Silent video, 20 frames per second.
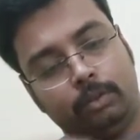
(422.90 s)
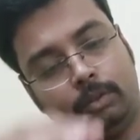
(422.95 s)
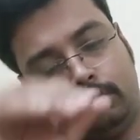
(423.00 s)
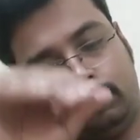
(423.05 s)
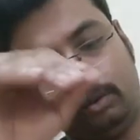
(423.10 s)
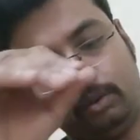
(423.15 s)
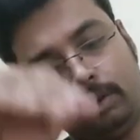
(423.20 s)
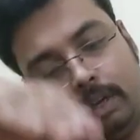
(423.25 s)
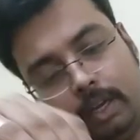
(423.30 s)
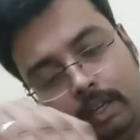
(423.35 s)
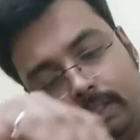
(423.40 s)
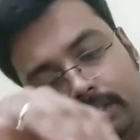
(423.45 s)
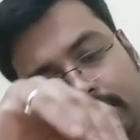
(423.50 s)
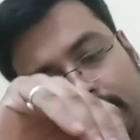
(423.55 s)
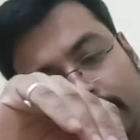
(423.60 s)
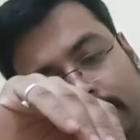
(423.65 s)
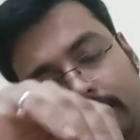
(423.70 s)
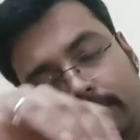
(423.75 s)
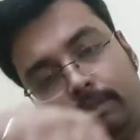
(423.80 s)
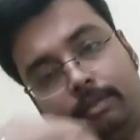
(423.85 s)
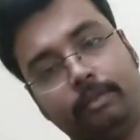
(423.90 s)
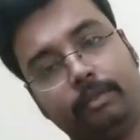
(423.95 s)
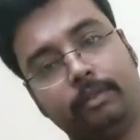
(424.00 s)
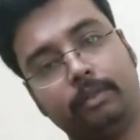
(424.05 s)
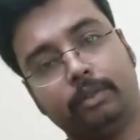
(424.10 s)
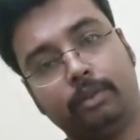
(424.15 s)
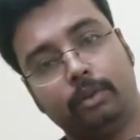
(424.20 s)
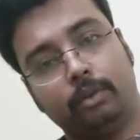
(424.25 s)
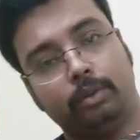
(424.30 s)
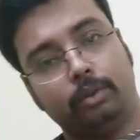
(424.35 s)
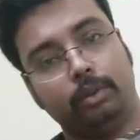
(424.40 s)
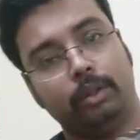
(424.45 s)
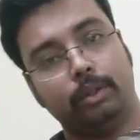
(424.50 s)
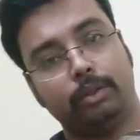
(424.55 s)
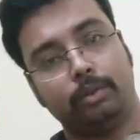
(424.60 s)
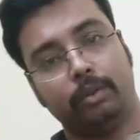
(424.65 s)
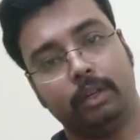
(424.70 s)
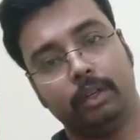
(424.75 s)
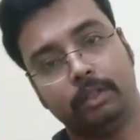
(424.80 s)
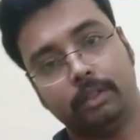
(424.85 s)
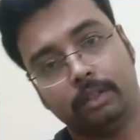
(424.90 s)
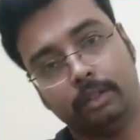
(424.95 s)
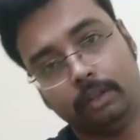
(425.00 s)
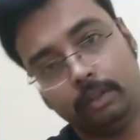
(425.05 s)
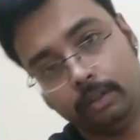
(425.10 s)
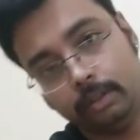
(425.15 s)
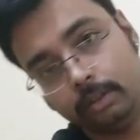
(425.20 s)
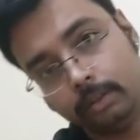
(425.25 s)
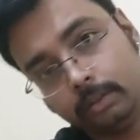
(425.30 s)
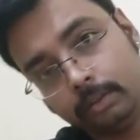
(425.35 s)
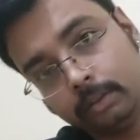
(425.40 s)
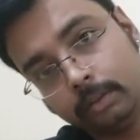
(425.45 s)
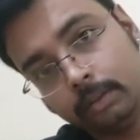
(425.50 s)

So guys, this one is the